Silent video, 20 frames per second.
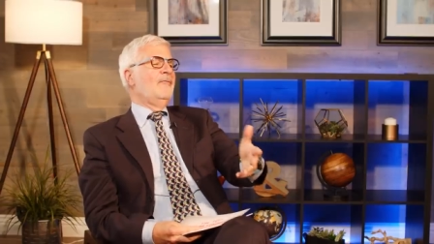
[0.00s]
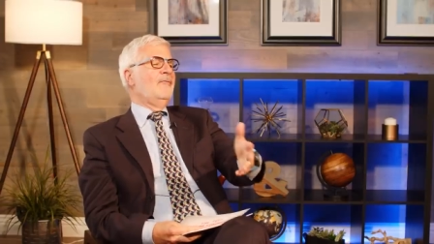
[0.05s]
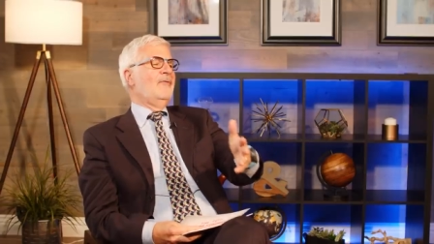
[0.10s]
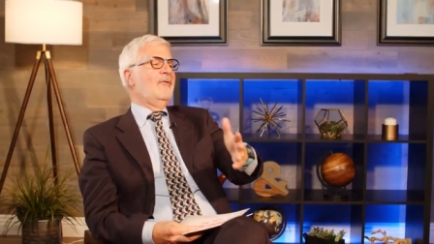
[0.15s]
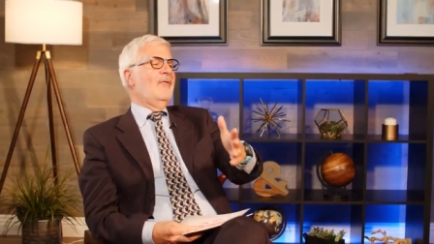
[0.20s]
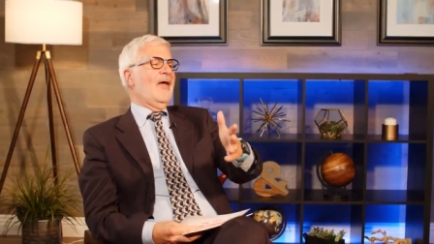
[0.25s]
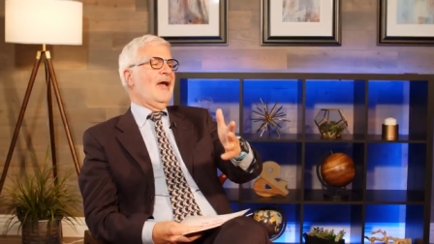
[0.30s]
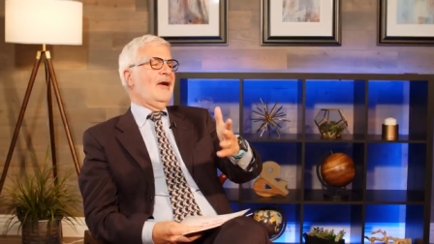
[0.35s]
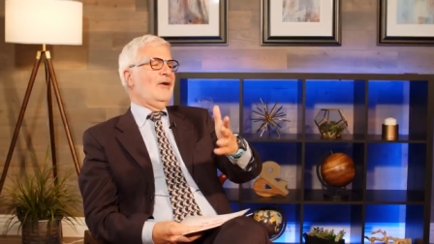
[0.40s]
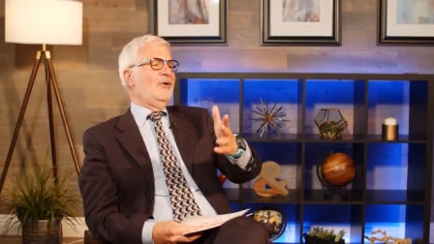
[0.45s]

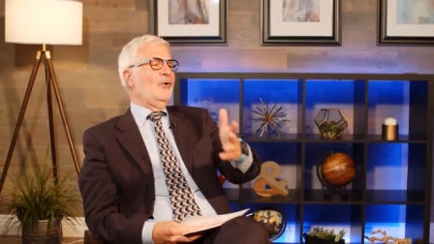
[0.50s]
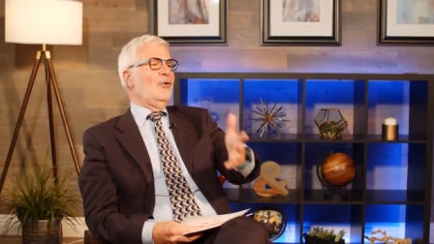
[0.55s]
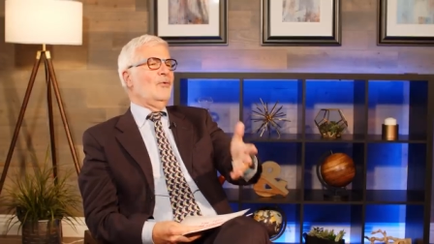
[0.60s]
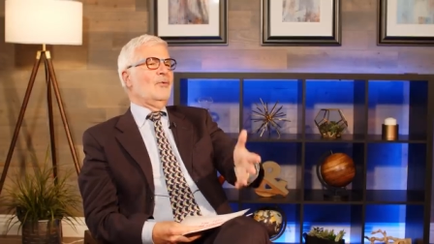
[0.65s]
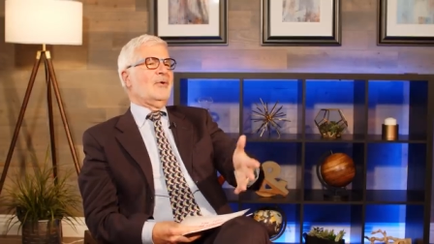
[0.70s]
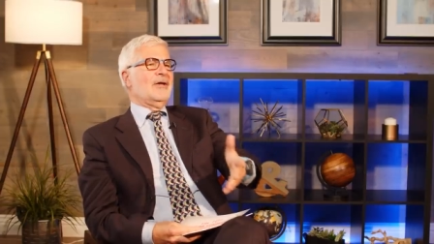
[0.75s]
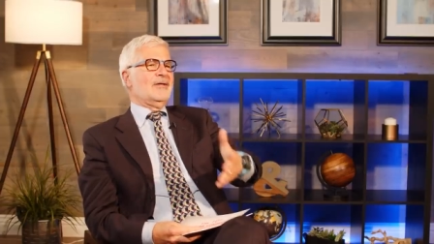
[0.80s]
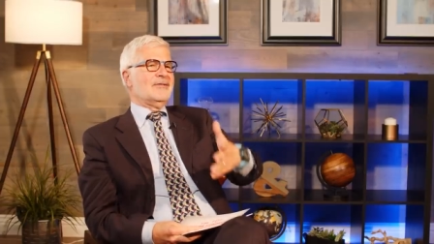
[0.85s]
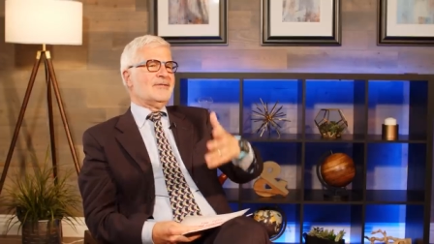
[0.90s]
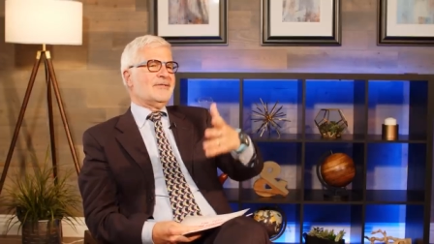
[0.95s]
that you
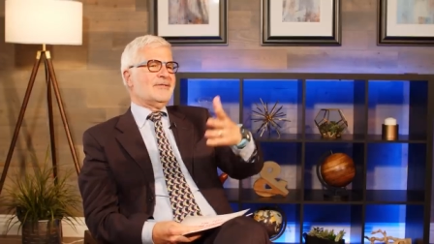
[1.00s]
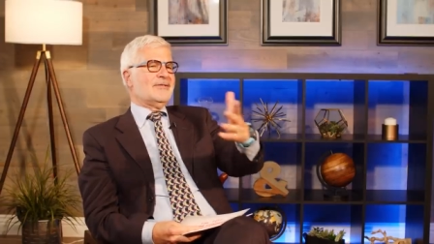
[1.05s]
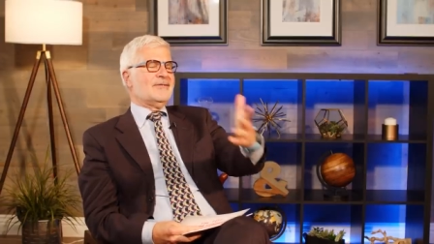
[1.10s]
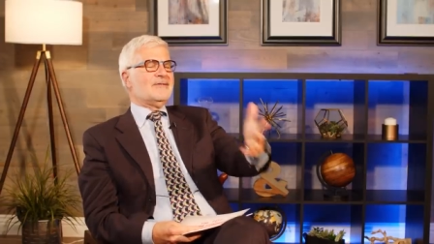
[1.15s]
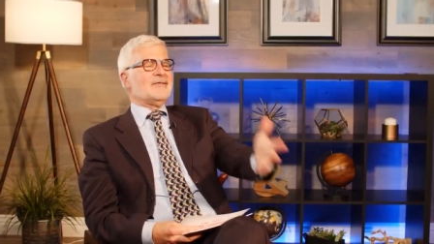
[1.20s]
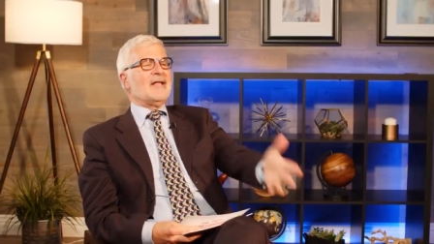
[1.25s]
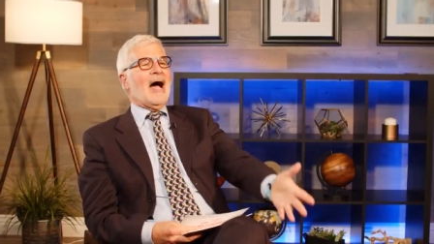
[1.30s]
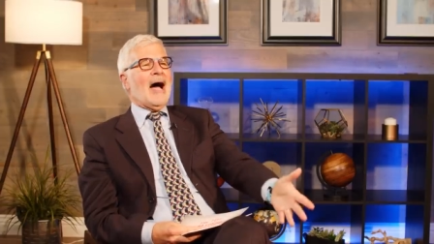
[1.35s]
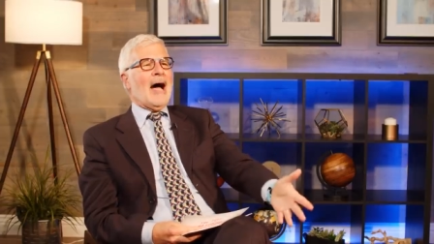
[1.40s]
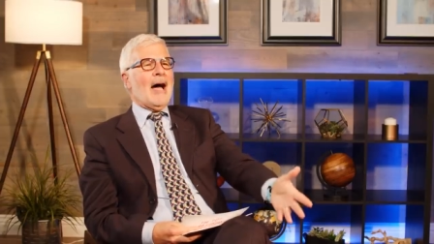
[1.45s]
can
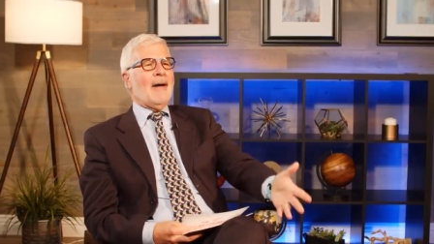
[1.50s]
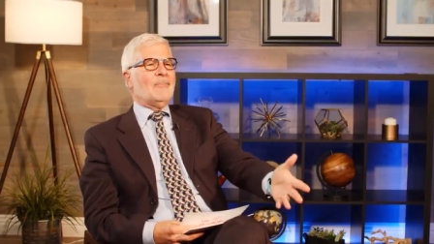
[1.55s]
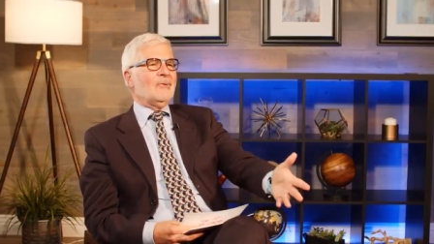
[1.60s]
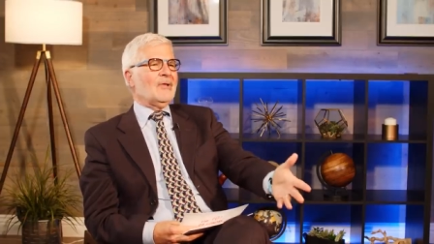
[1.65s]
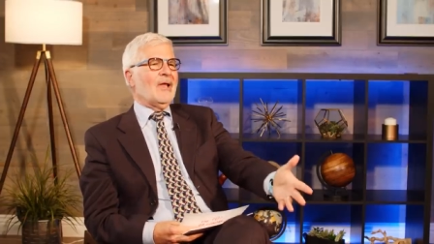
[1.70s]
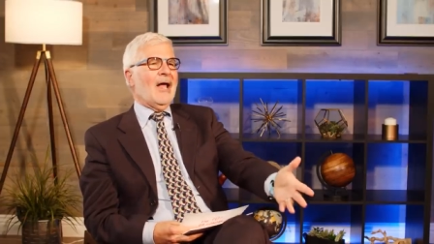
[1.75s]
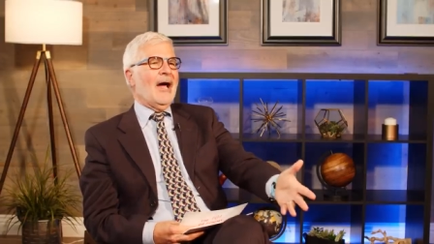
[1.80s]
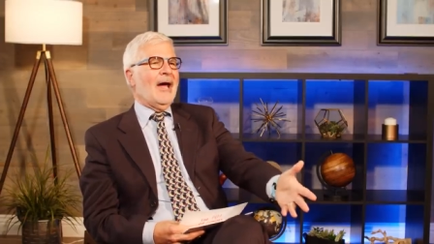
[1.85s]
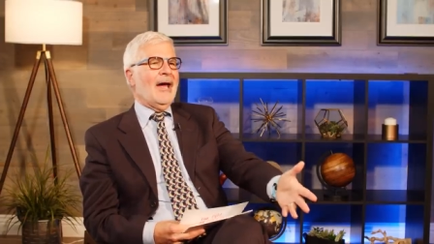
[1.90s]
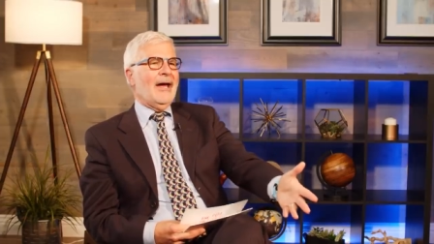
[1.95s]
stop
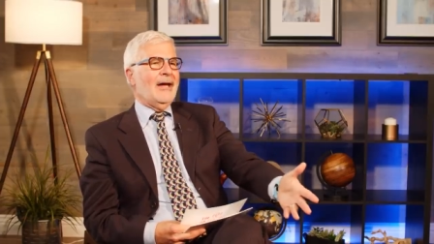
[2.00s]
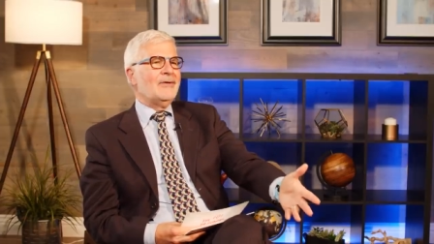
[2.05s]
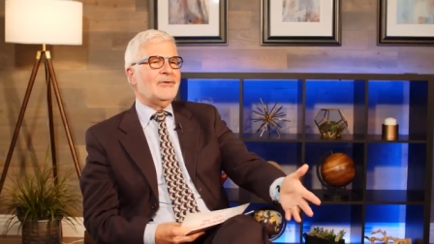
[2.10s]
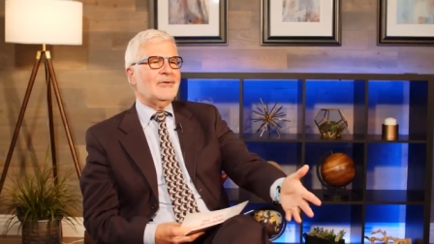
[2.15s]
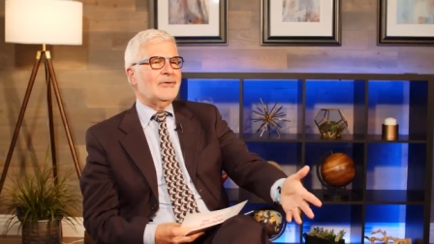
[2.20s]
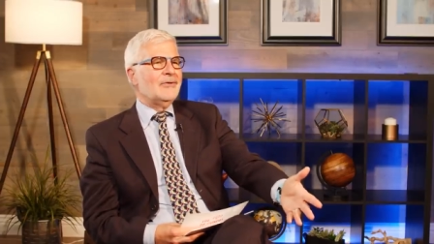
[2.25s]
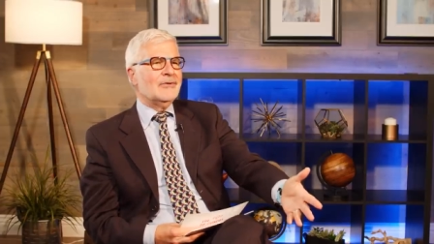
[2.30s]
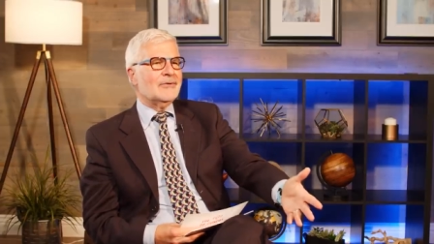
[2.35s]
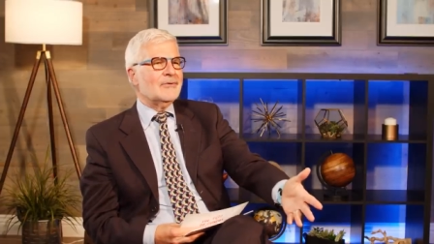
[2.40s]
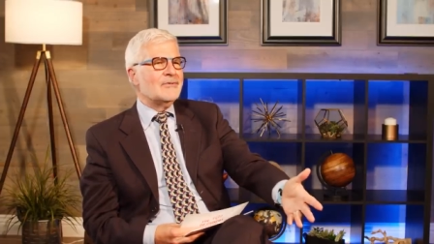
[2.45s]
lying to
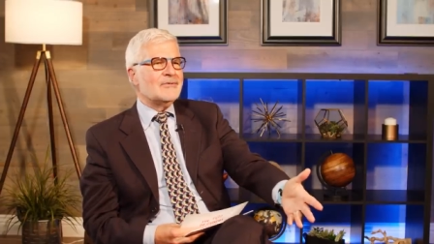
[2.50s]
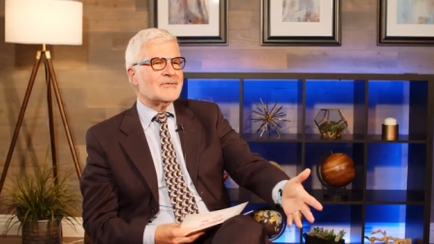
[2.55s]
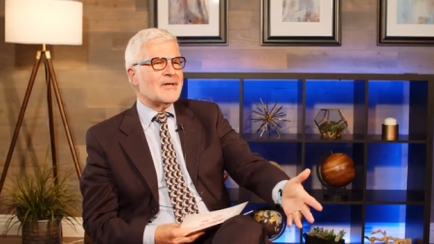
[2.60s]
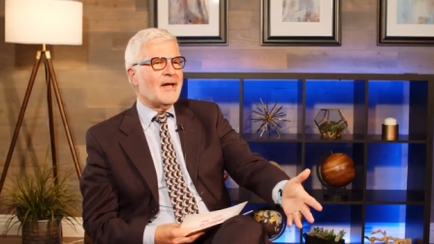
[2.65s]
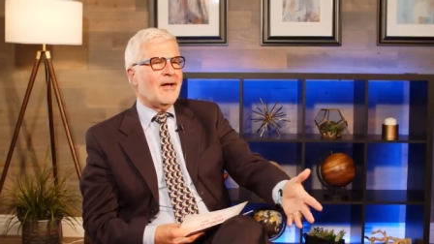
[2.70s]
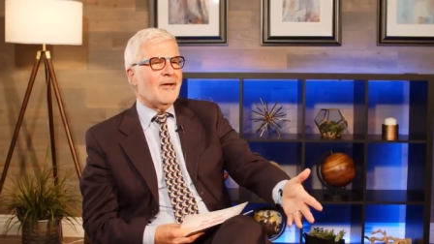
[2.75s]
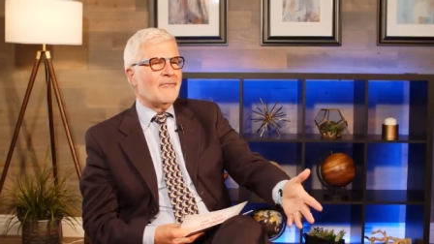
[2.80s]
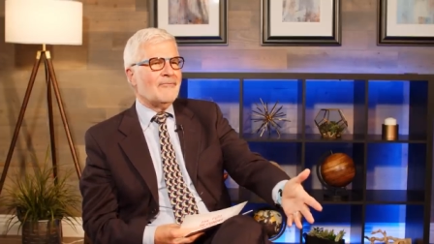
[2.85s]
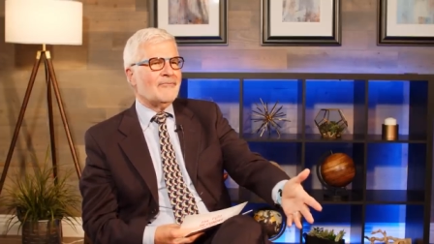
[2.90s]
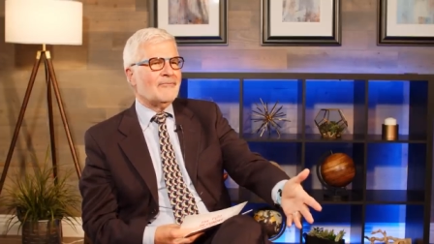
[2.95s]

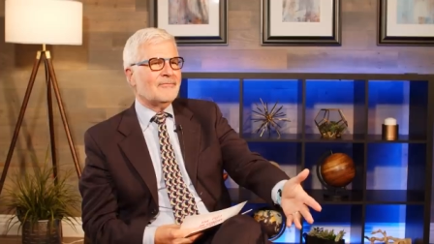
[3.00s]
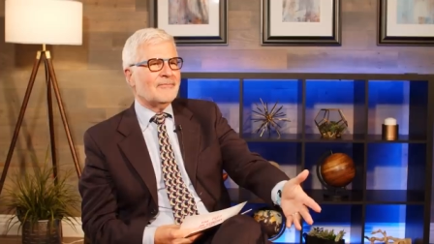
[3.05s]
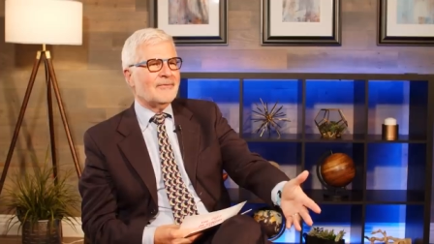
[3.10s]
yourself?